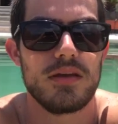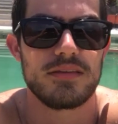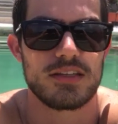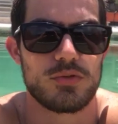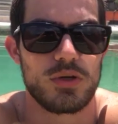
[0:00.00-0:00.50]

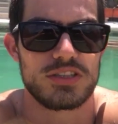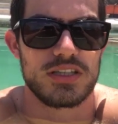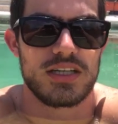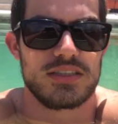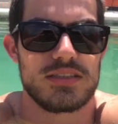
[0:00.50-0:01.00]
Thanks for
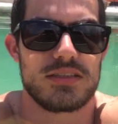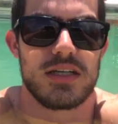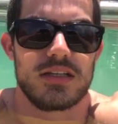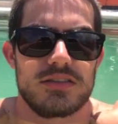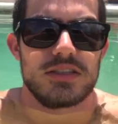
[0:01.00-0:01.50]
watching, guys.
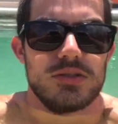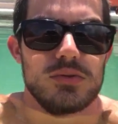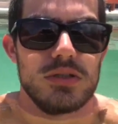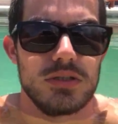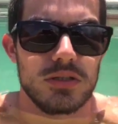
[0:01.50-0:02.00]
I'll see
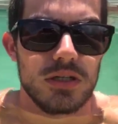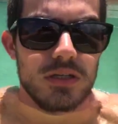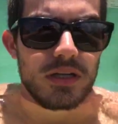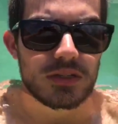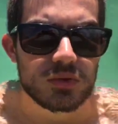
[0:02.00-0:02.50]
you in
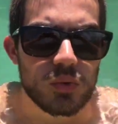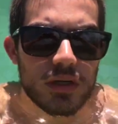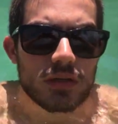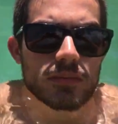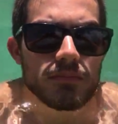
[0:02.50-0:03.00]
the next
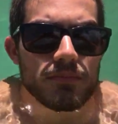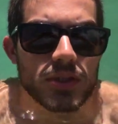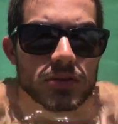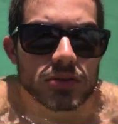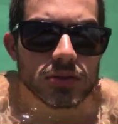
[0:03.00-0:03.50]
one.
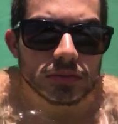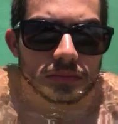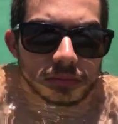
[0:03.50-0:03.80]
Peace.